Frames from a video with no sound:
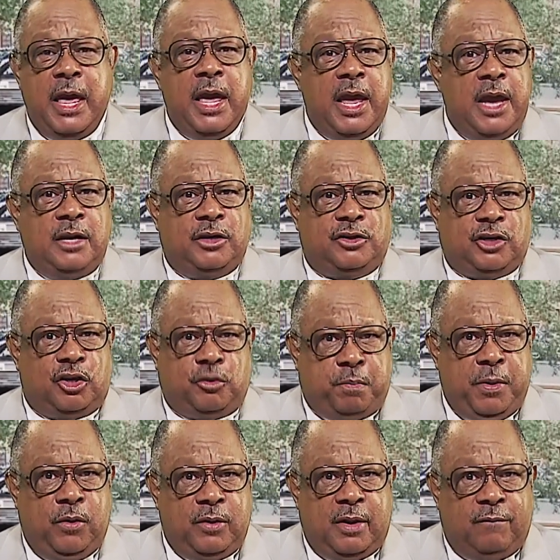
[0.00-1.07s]
It is a
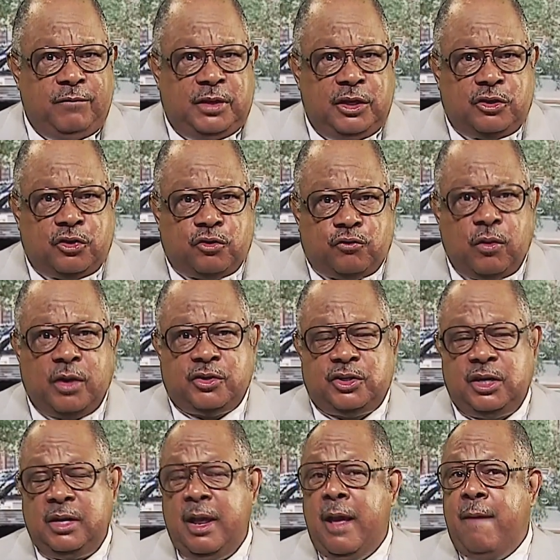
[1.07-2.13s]
spirit of
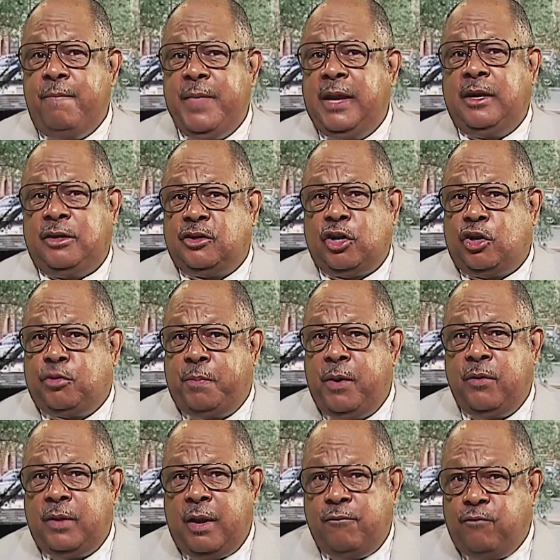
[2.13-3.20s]
destruction. It is a
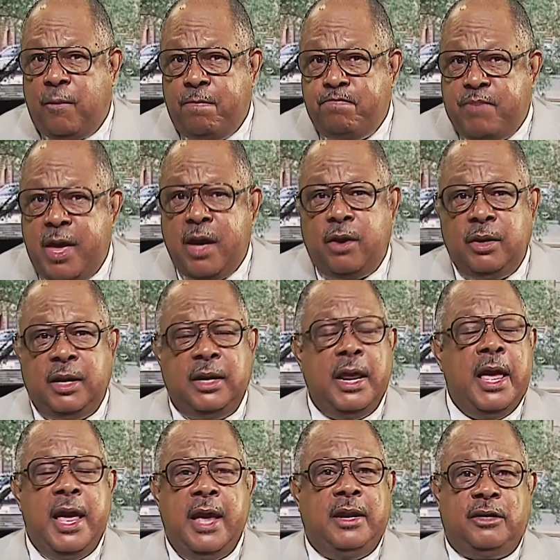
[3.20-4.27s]
spirit of rebellion.
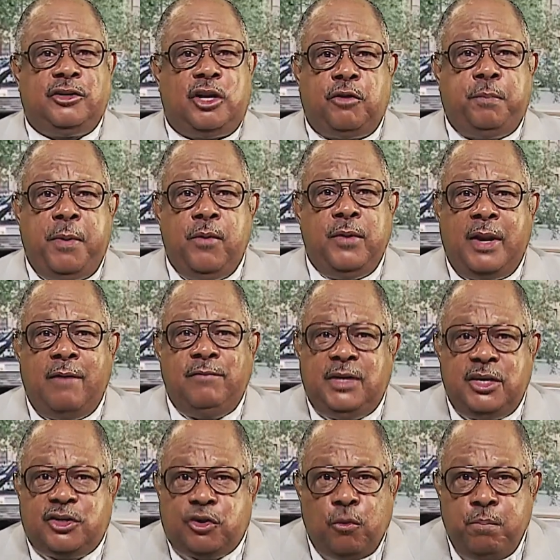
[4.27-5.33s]
It is a spirit of
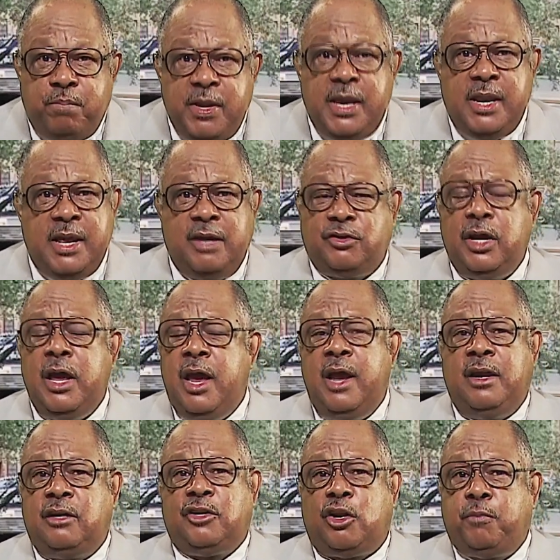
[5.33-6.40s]
disobedience. It
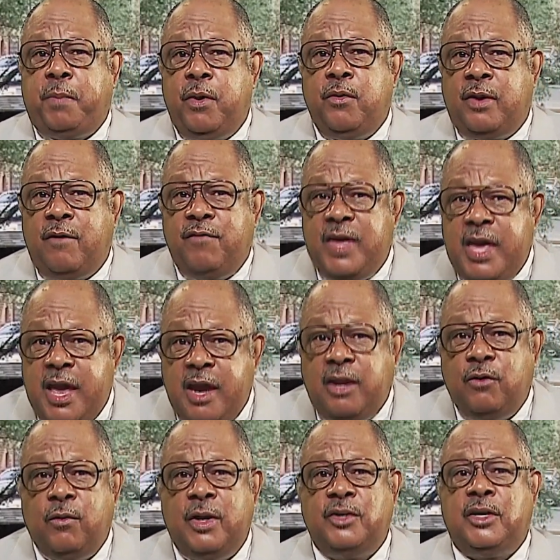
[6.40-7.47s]
is a spirit of
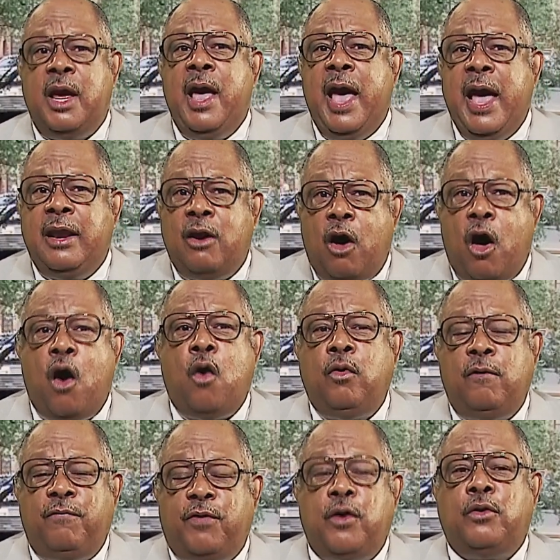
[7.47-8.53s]
ignorance. And all
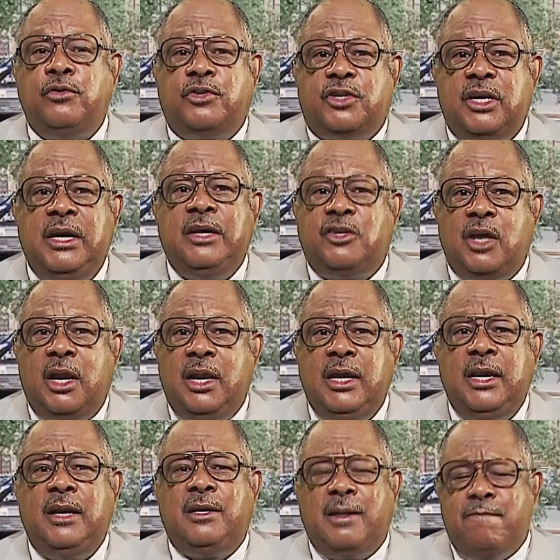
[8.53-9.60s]
of those things are
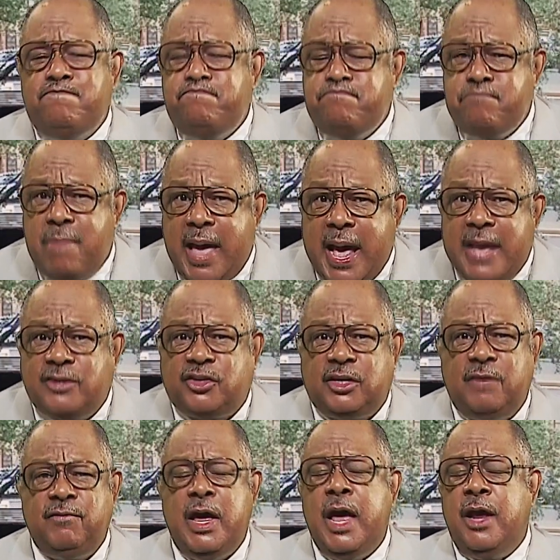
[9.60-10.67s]
leading to
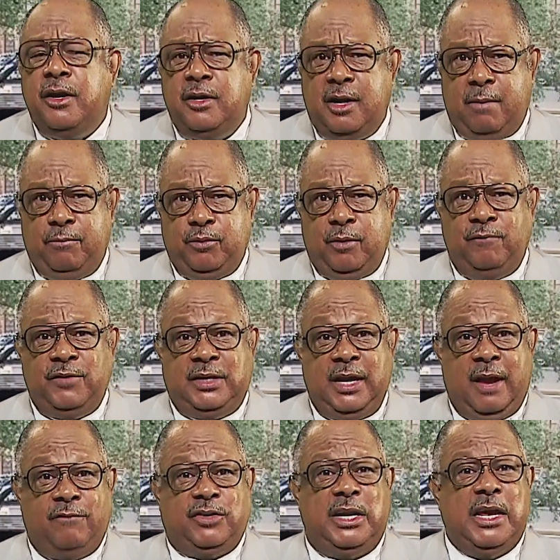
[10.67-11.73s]
massive number of
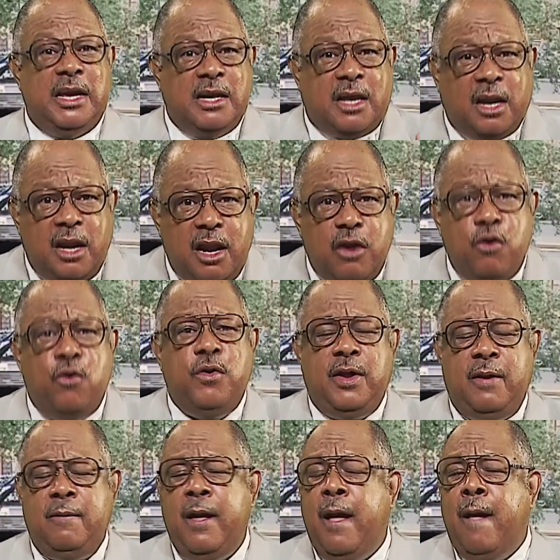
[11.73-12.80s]
deaths, including